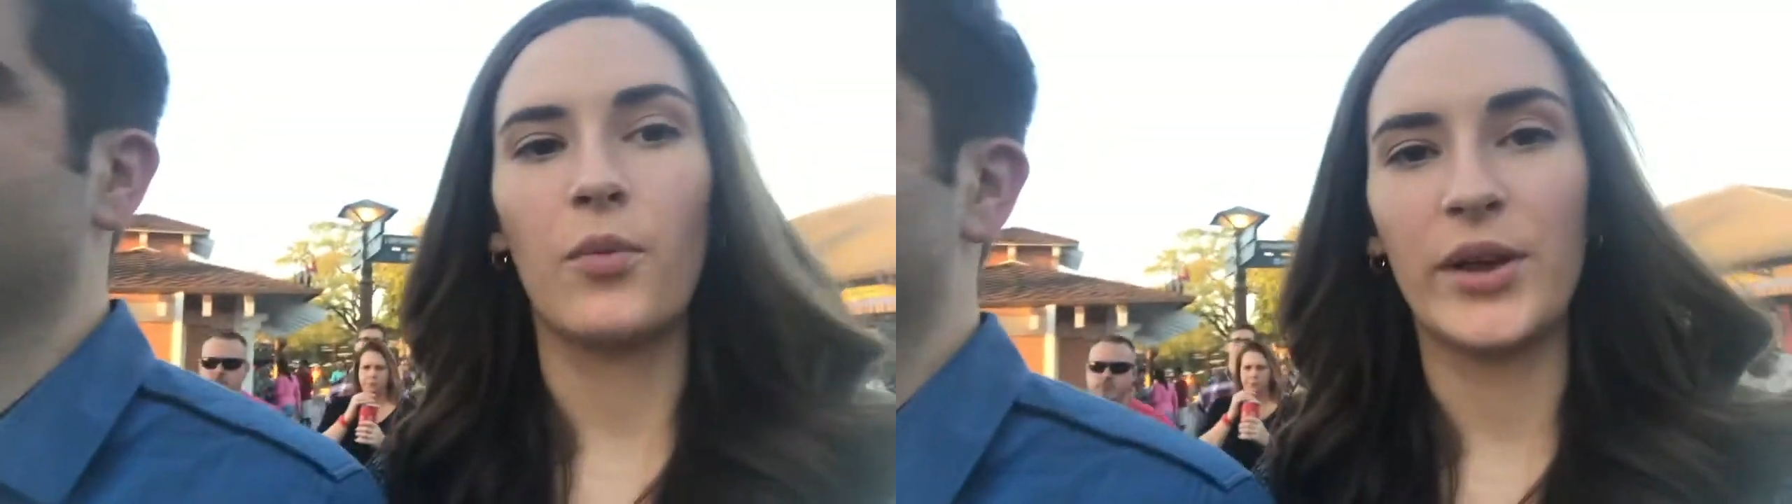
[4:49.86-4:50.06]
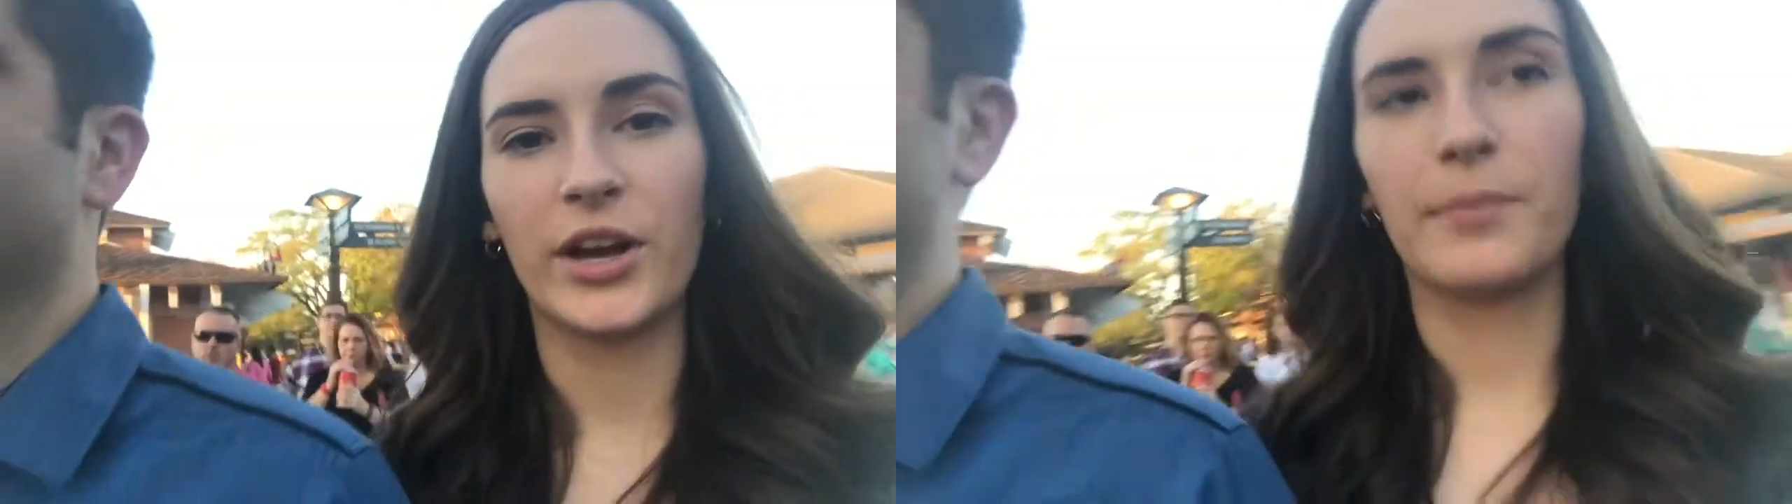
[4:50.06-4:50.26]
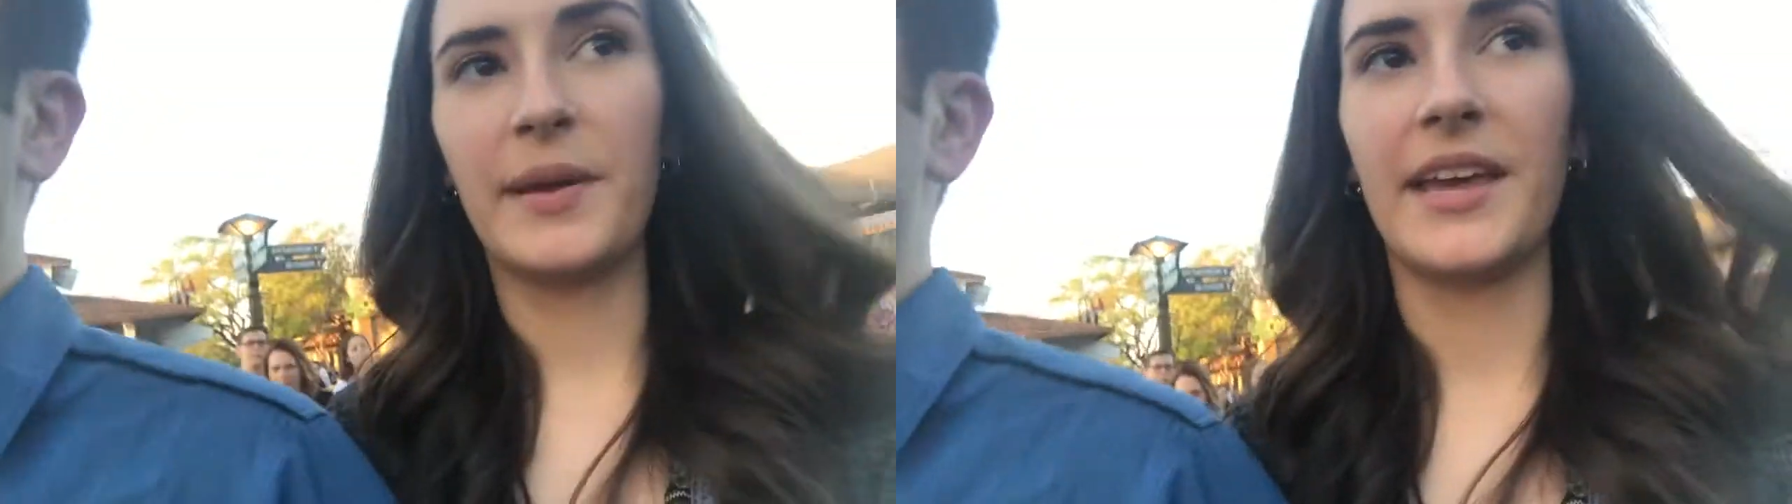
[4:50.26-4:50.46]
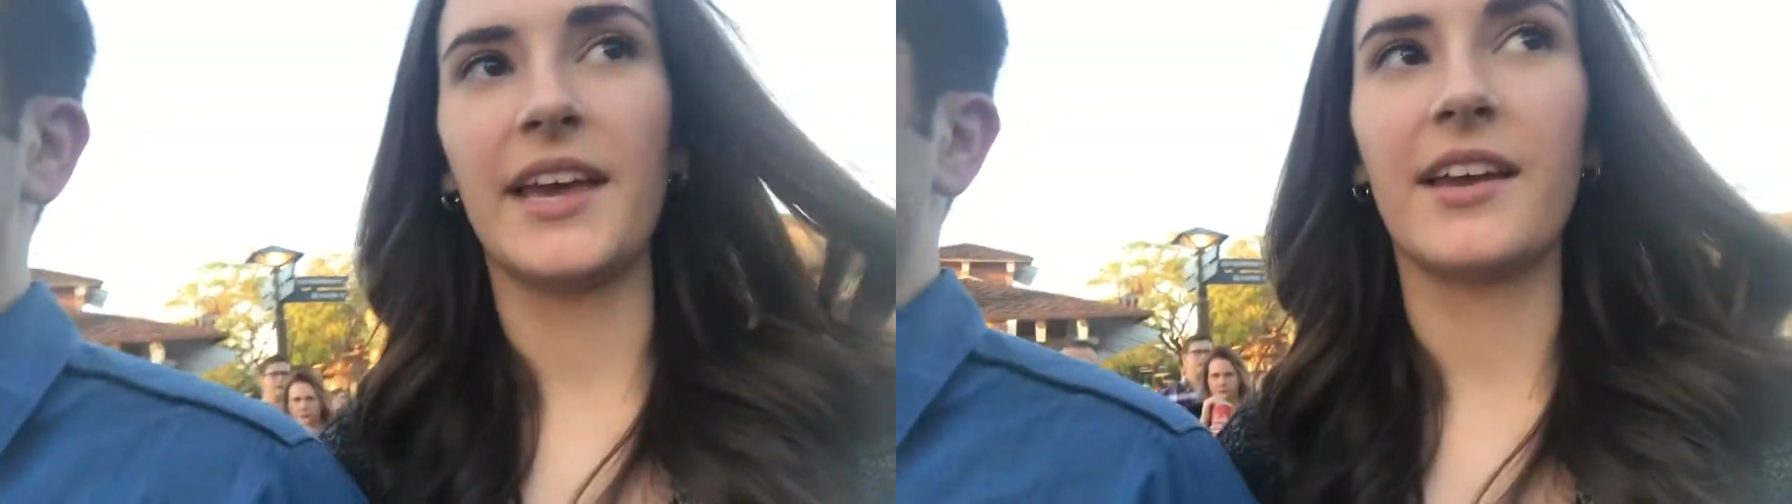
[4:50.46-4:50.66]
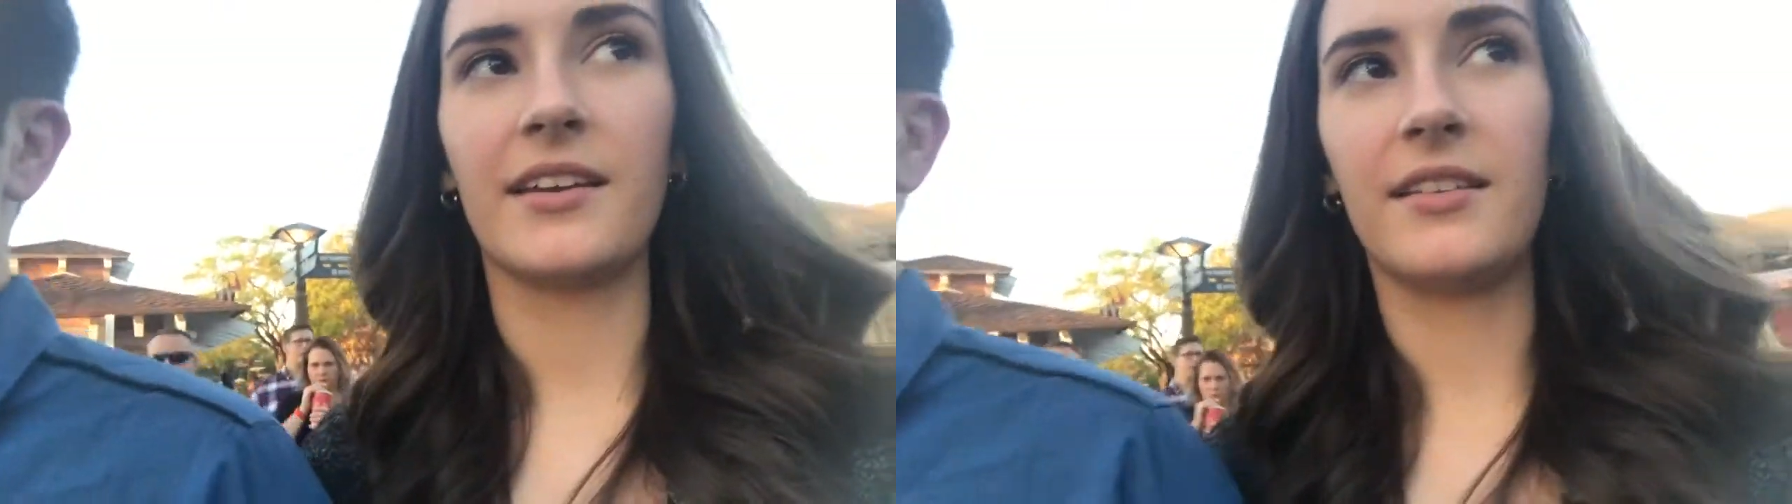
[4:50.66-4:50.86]
And we are
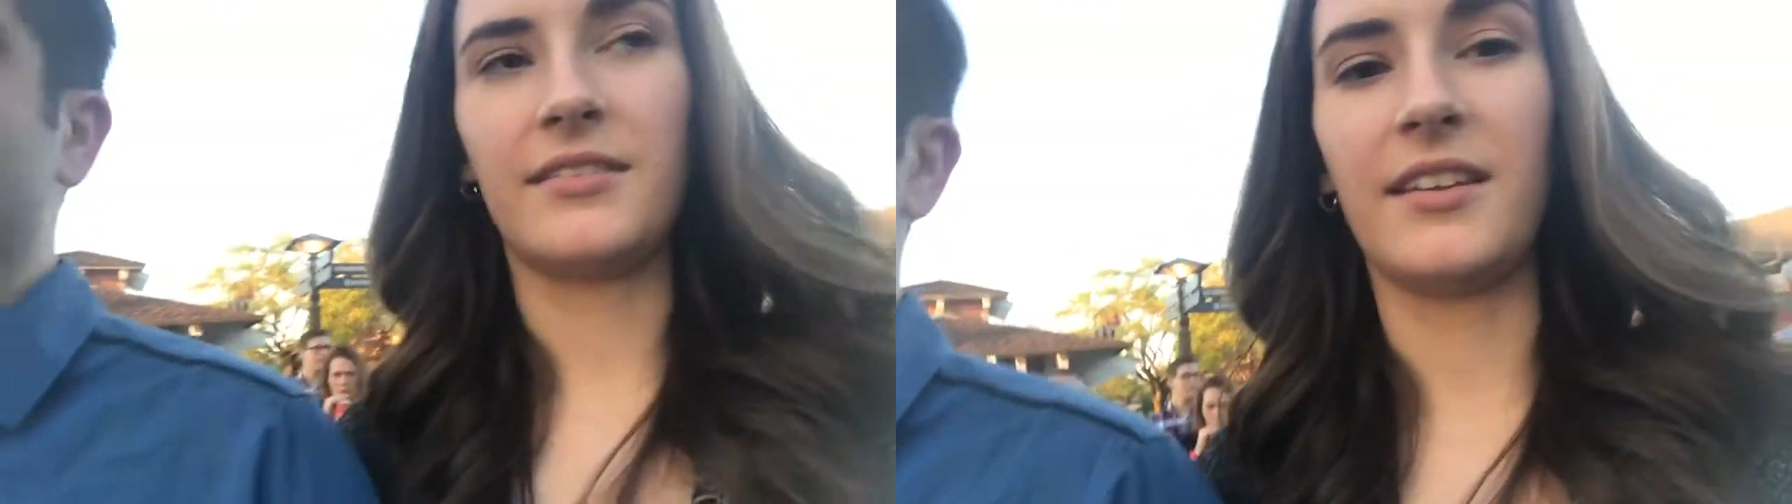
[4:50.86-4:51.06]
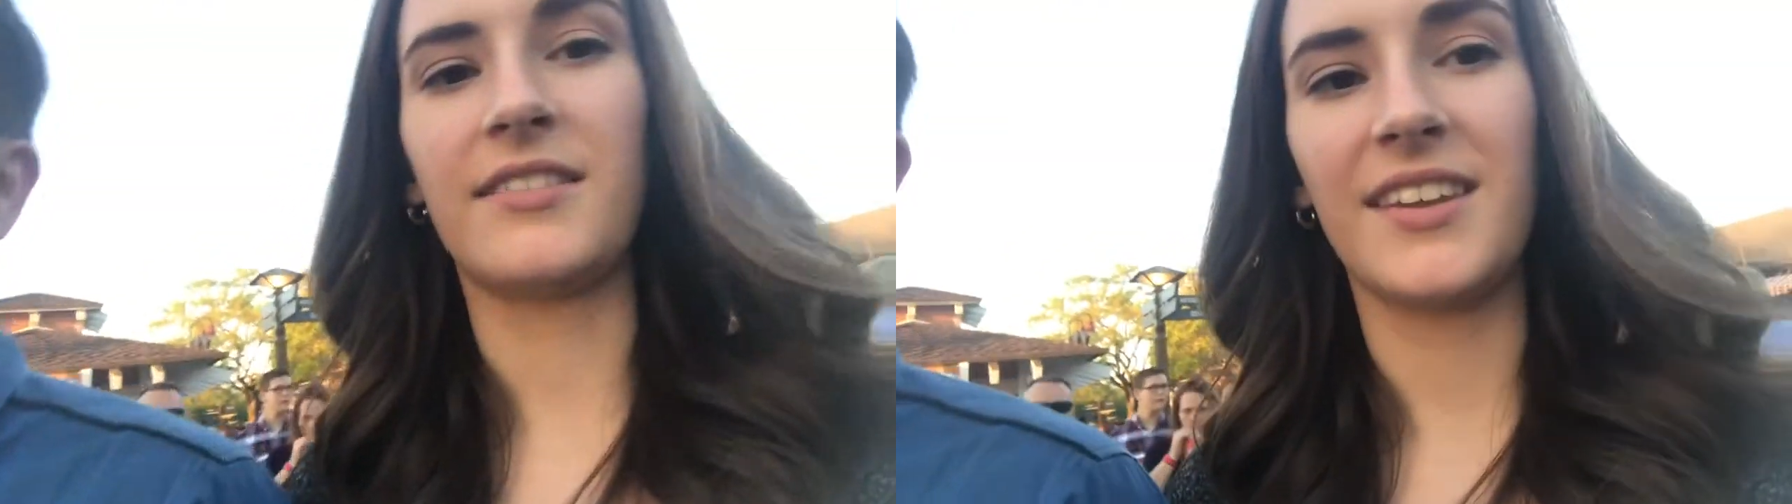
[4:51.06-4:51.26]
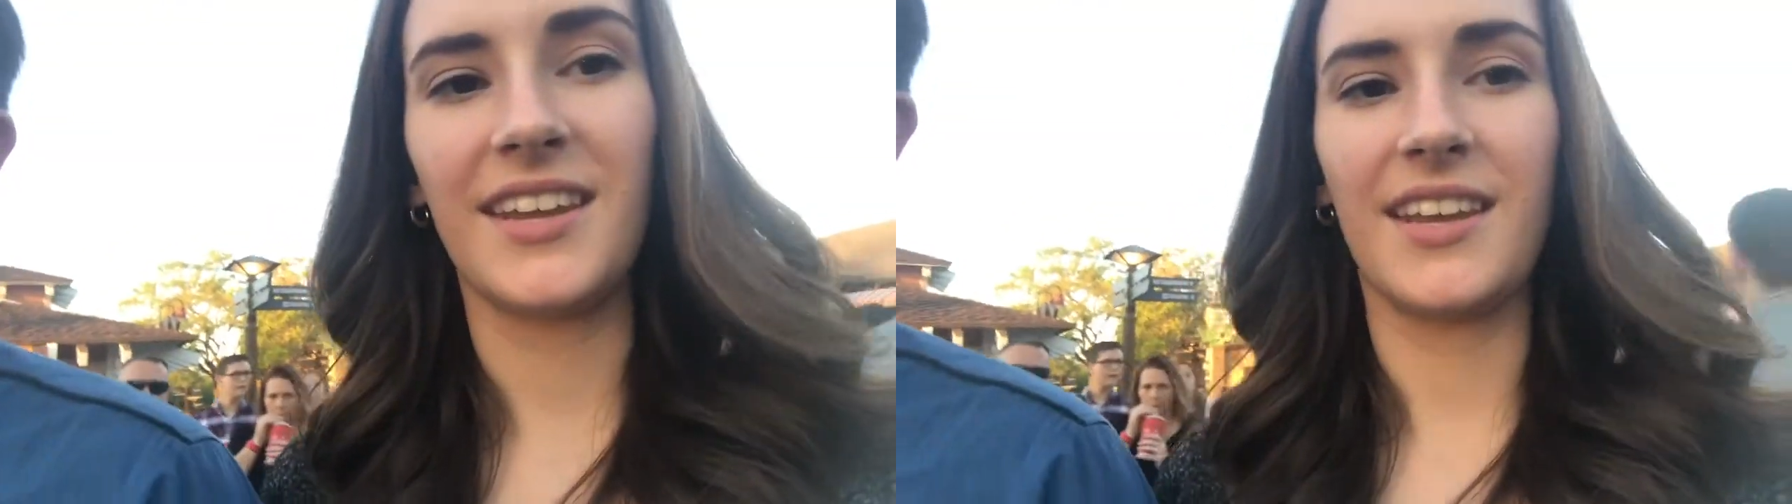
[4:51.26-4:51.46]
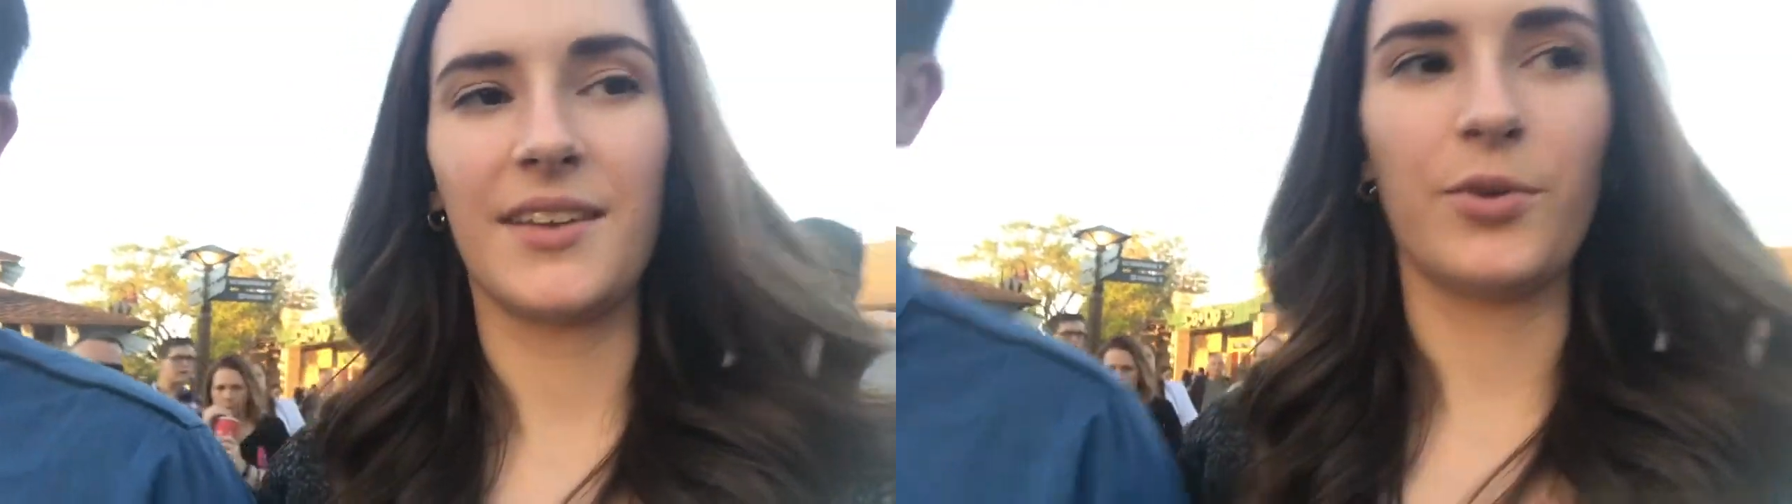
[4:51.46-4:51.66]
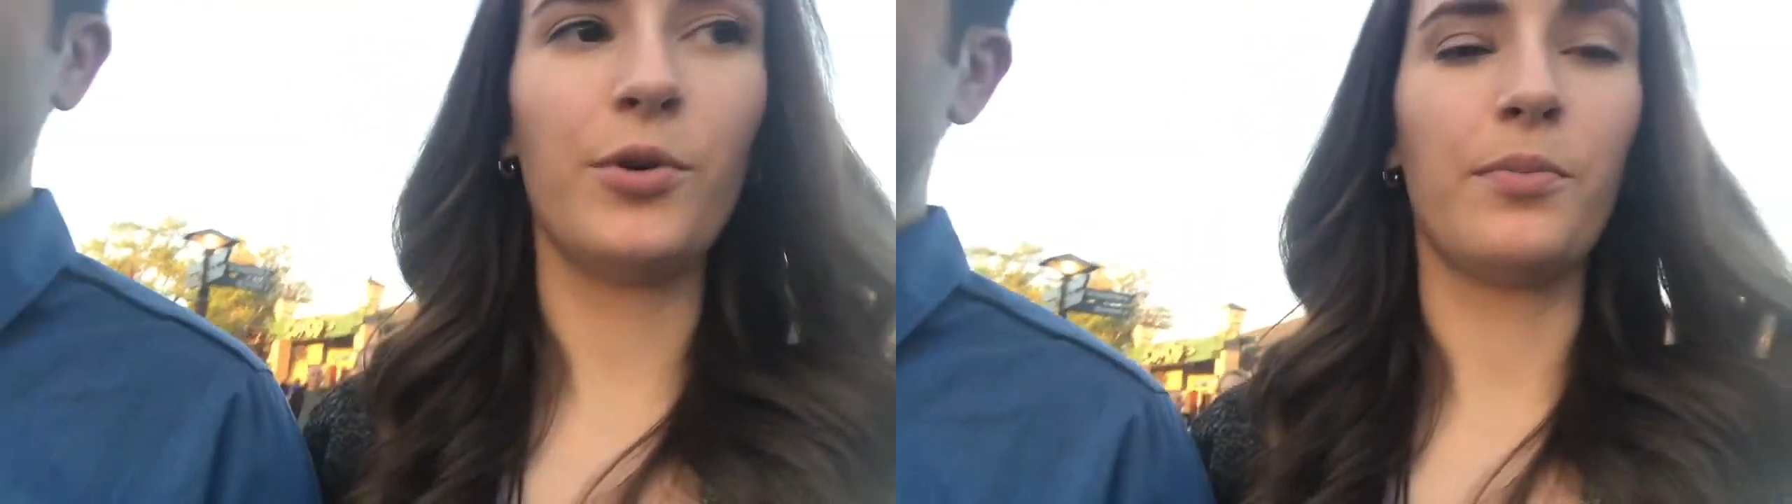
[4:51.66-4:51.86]
big Disney